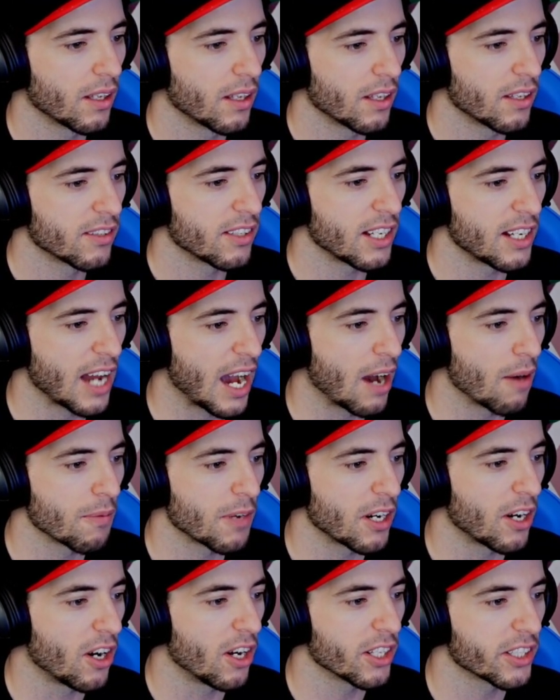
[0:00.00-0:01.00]
See, now I'm
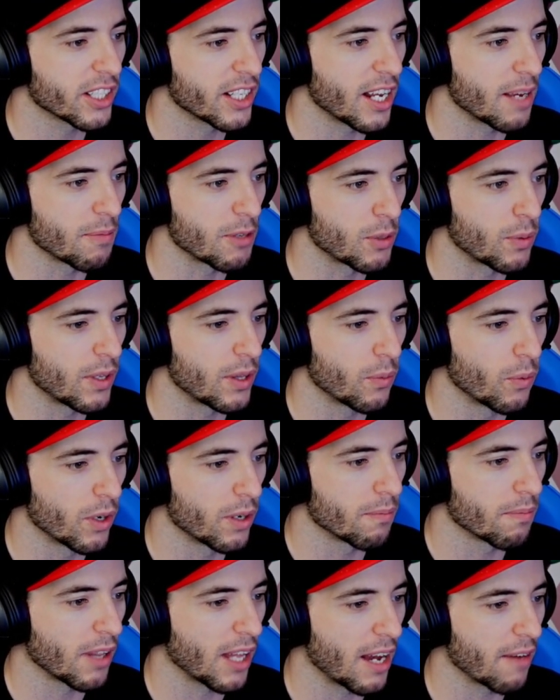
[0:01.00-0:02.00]
gonna alternate between the
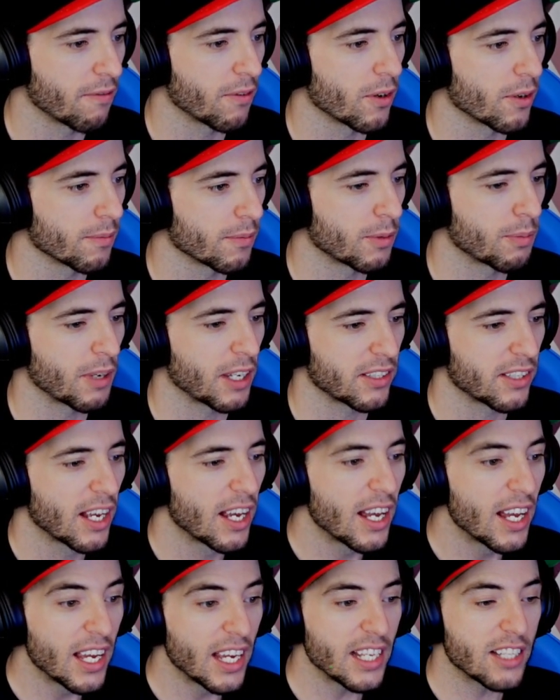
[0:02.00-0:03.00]
wooden platforms because
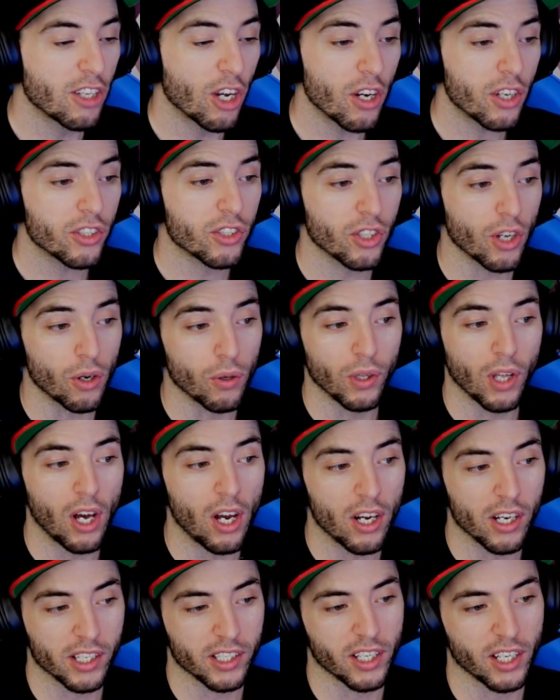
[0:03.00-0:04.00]
he took so
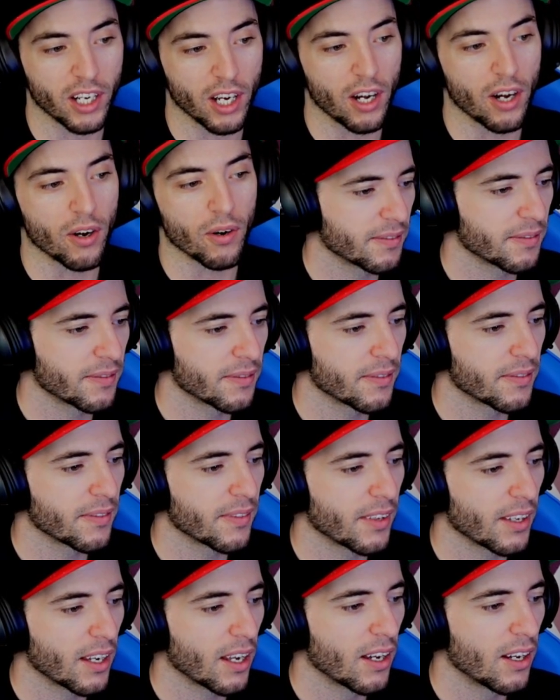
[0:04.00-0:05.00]
long to go.
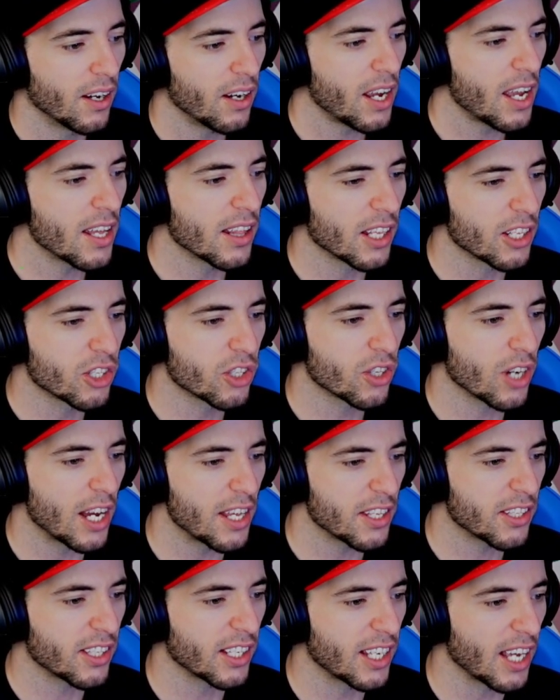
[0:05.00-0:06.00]
Okay, let's try
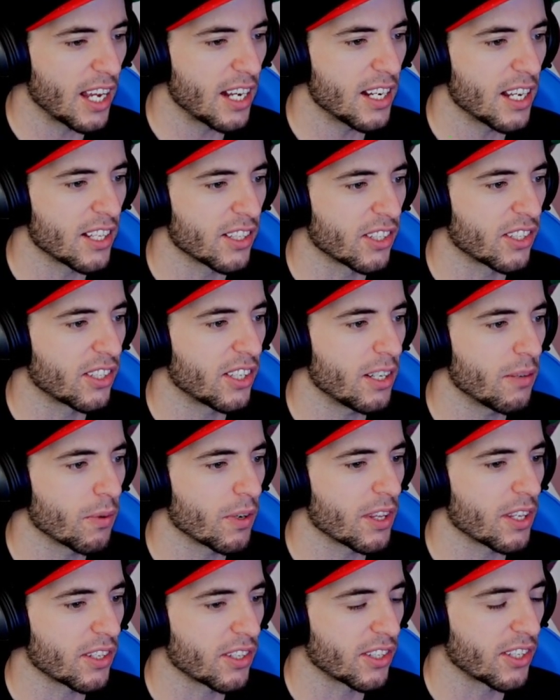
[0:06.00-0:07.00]
this again and see where
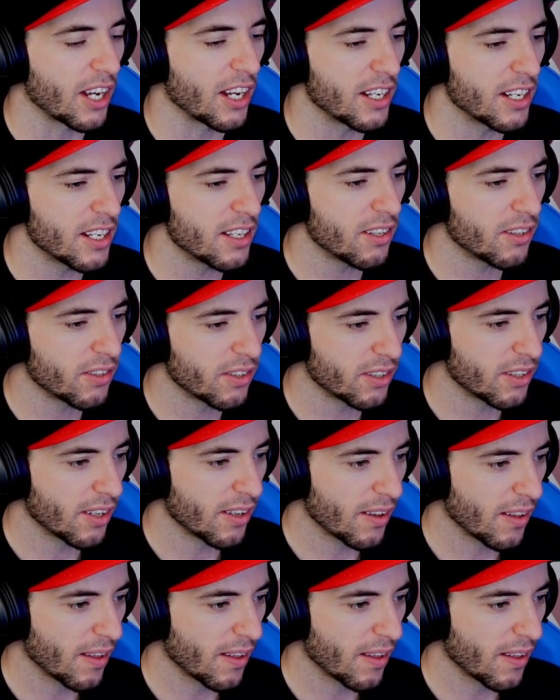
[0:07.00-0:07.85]
the sun is.